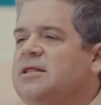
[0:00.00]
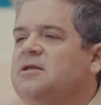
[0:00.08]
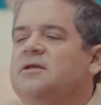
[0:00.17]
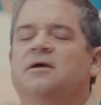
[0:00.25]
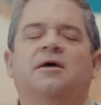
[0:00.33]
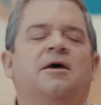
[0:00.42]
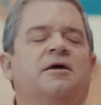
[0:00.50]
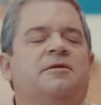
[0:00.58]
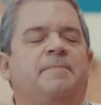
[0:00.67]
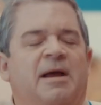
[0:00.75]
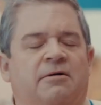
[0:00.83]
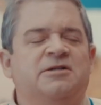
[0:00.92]
The
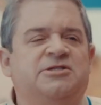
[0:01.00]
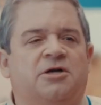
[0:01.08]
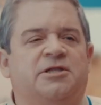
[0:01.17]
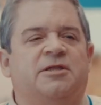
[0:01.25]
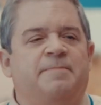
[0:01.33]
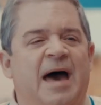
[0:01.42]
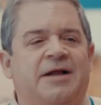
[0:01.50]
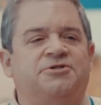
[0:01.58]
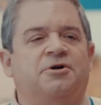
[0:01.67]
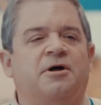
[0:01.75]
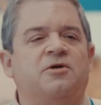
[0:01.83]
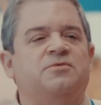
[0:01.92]
parents thought that the back
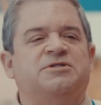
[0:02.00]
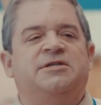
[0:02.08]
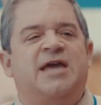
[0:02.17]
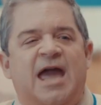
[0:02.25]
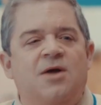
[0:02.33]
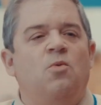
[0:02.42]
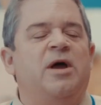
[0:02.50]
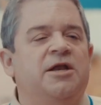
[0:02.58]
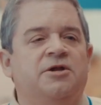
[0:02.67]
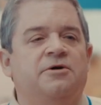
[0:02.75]
drawing was gateway